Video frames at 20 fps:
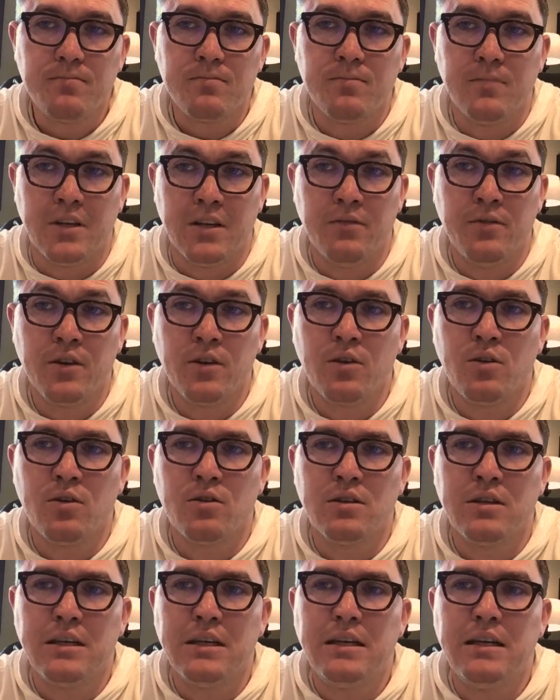
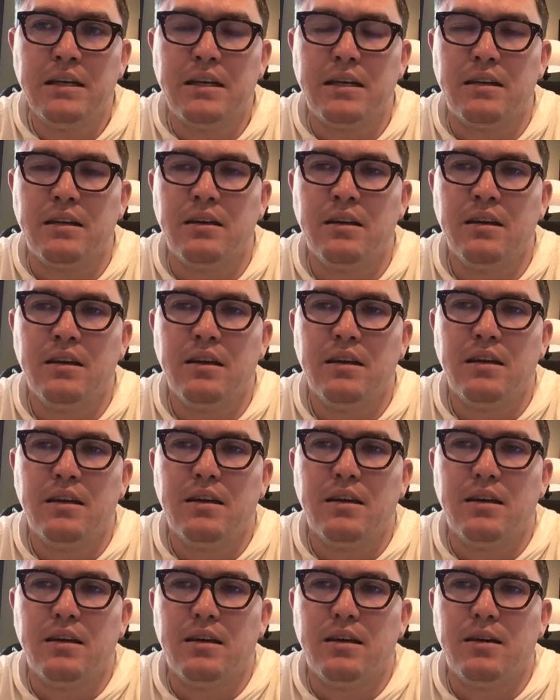difficulty and
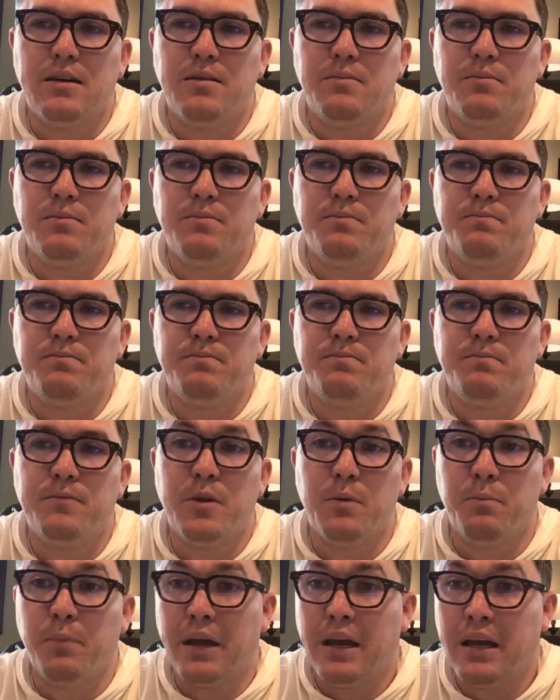um,
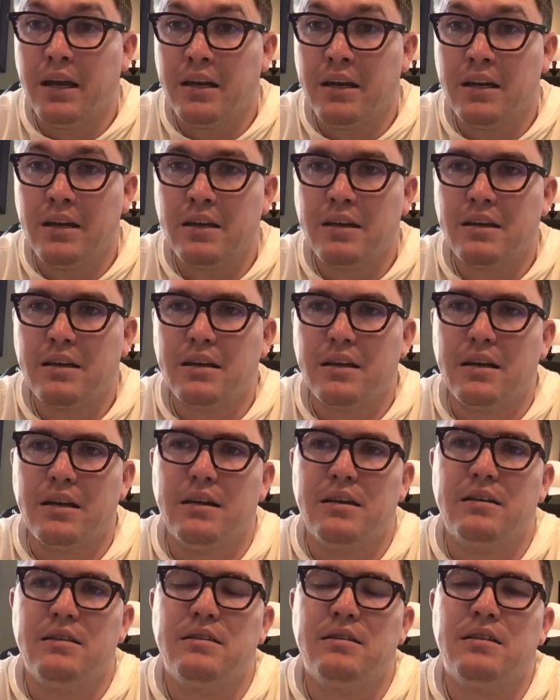the panic
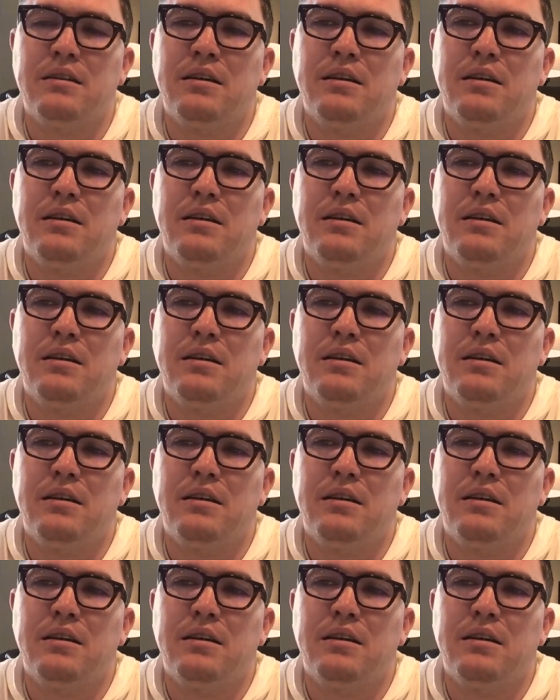and